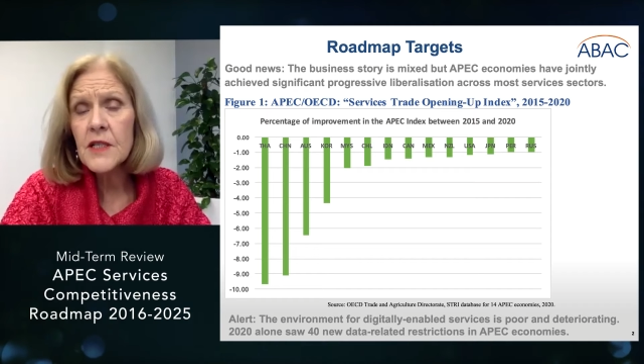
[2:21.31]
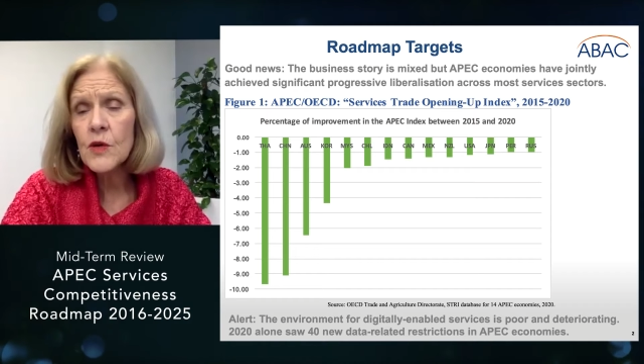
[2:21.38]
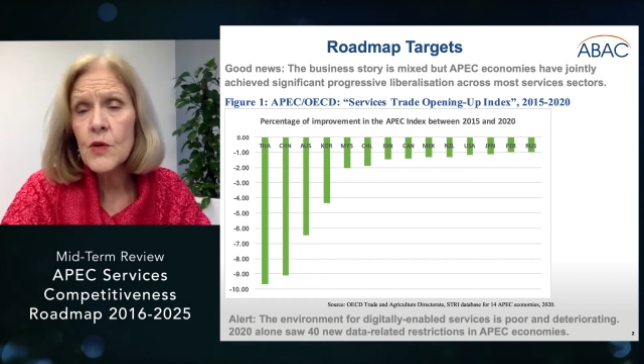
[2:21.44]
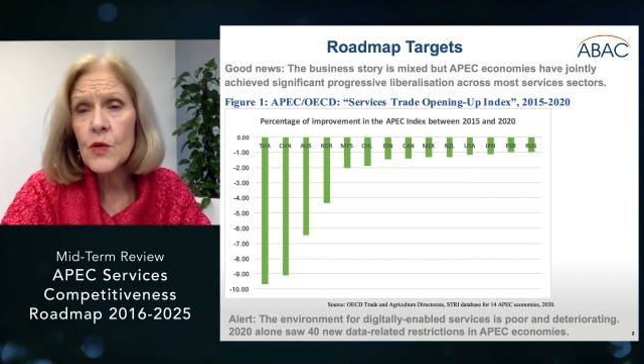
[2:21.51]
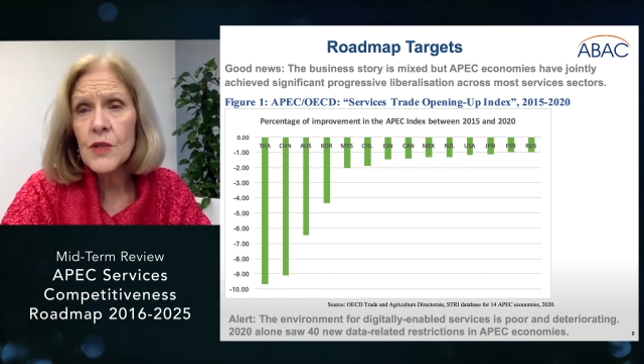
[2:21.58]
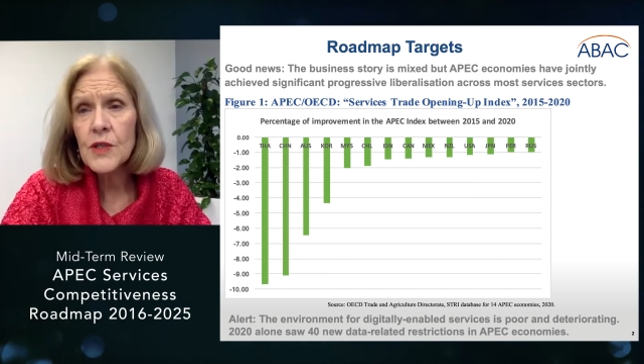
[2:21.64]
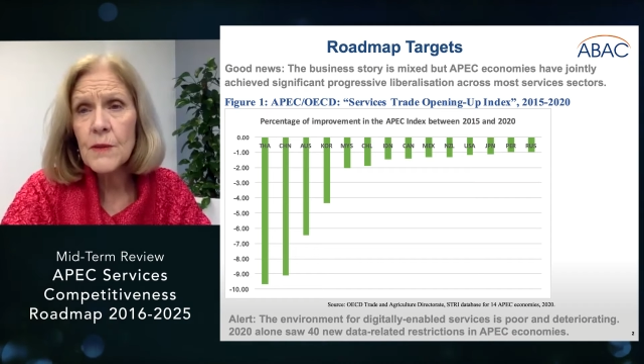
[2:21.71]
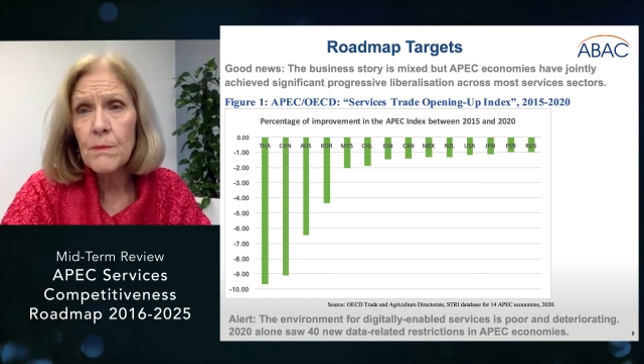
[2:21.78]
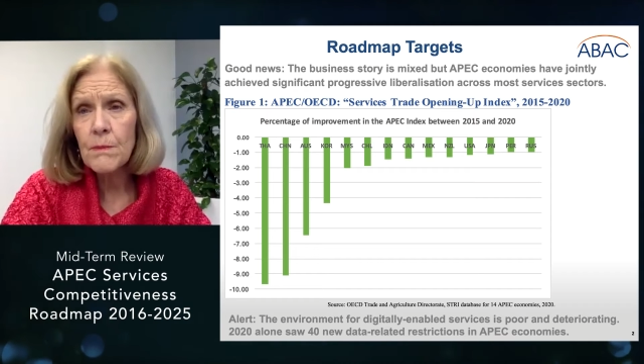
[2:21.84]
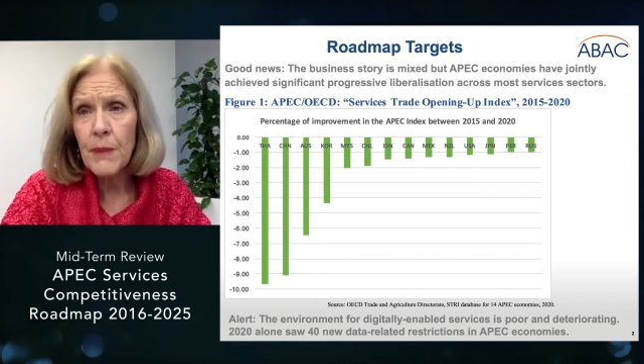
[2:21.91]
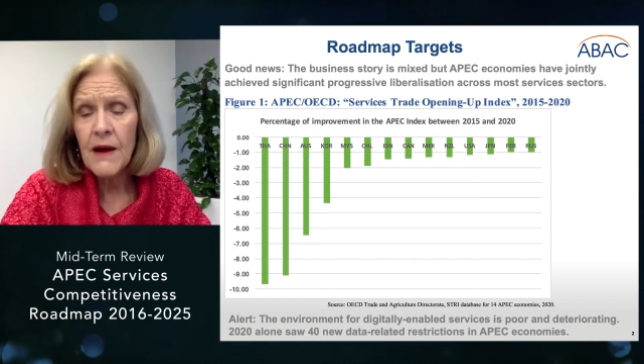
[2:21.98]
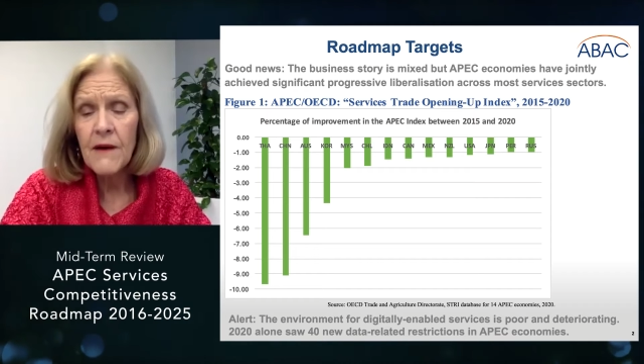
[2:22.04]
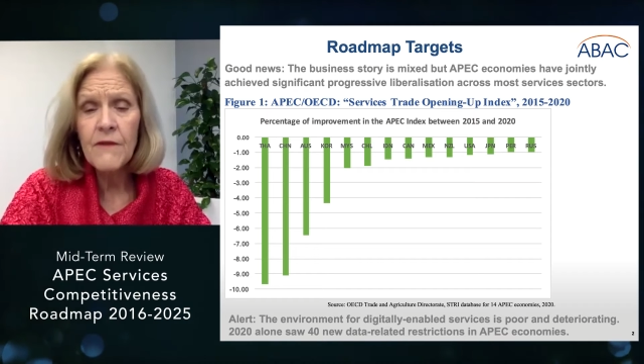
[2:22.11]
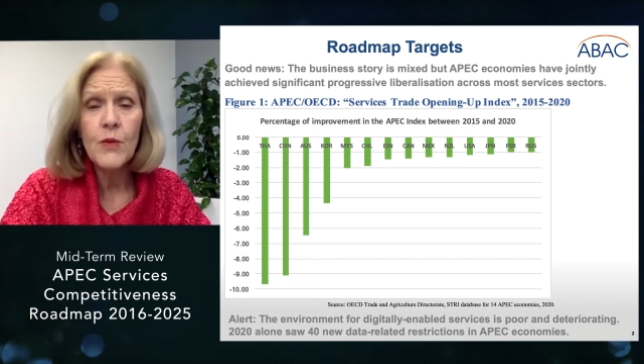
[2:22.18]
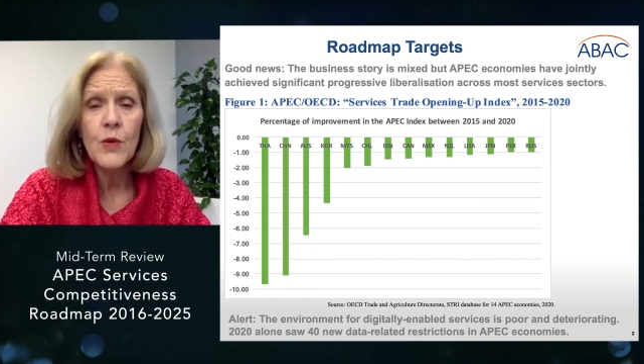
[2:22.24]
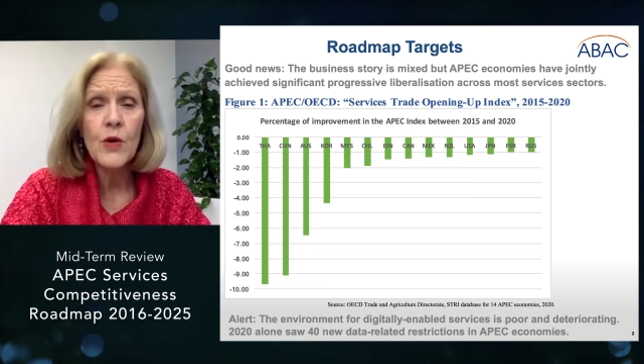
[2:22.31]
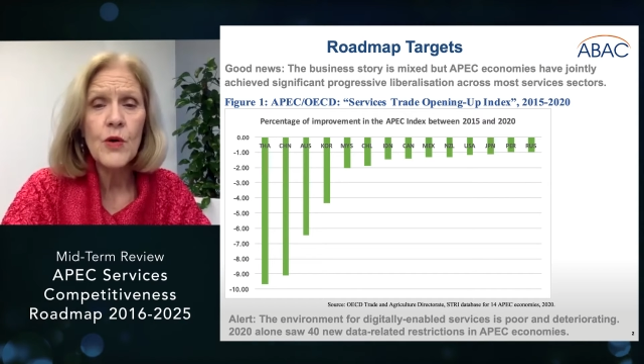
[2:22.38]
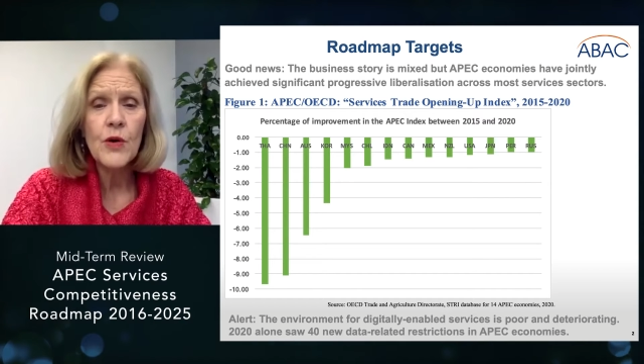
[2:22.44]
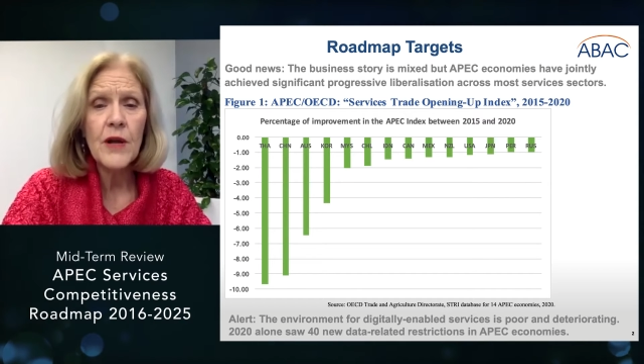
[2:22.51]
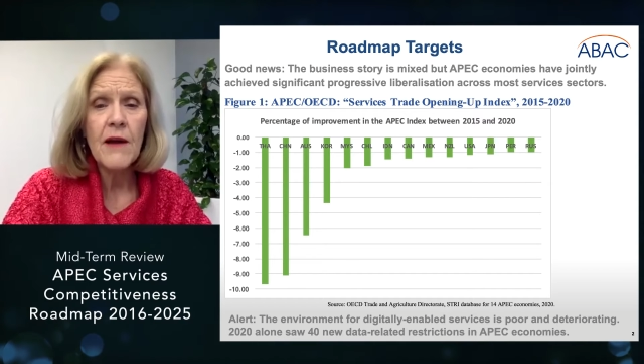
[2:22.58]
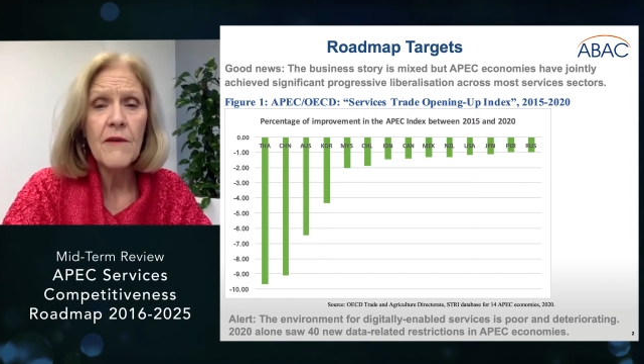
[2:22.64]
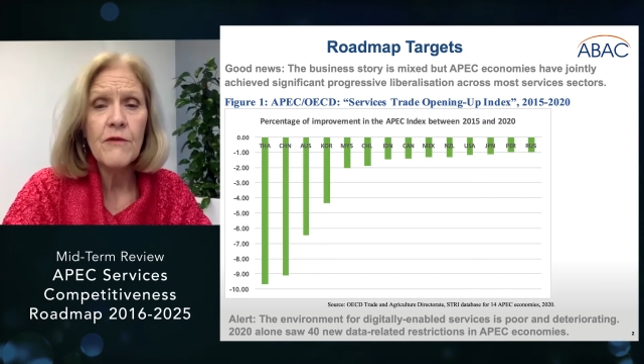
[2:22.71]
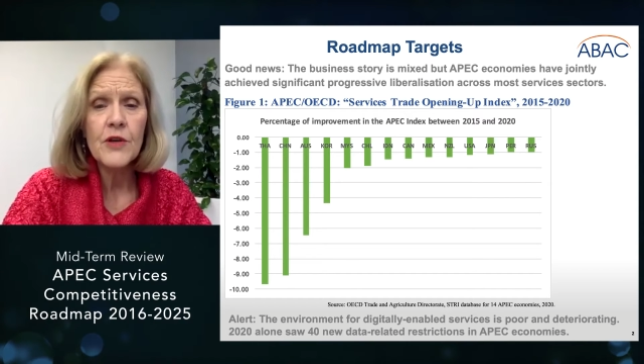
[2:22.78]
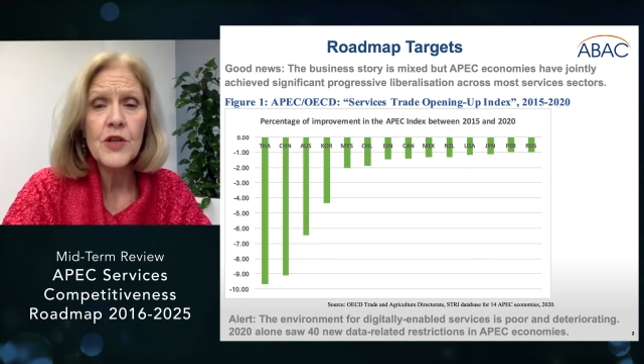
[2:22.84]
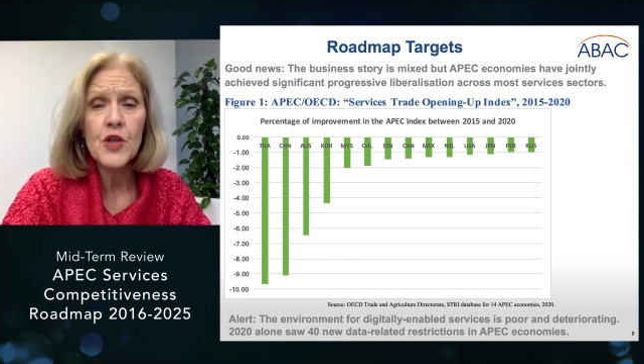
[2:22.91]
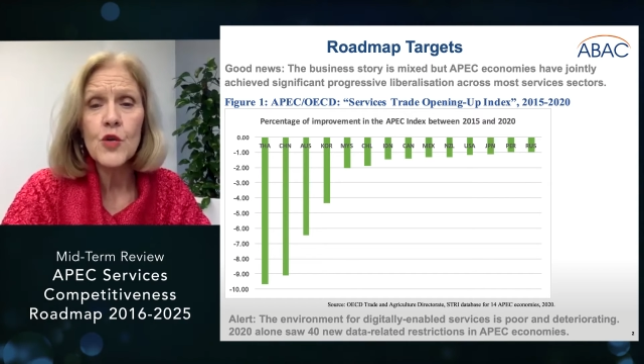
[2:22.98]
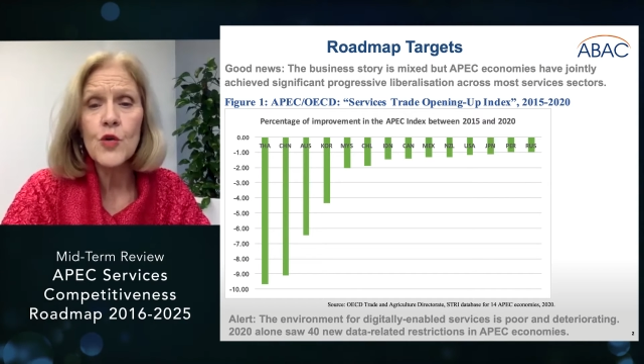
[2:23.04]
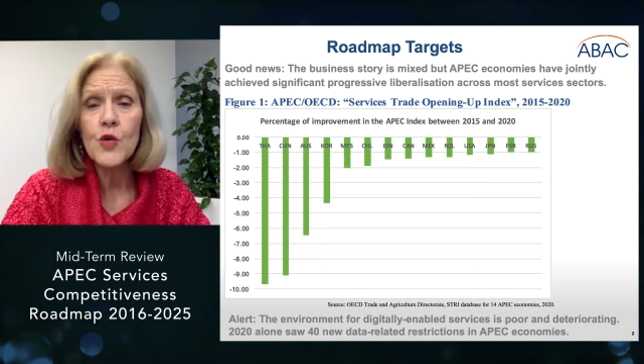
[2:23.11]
scores above world average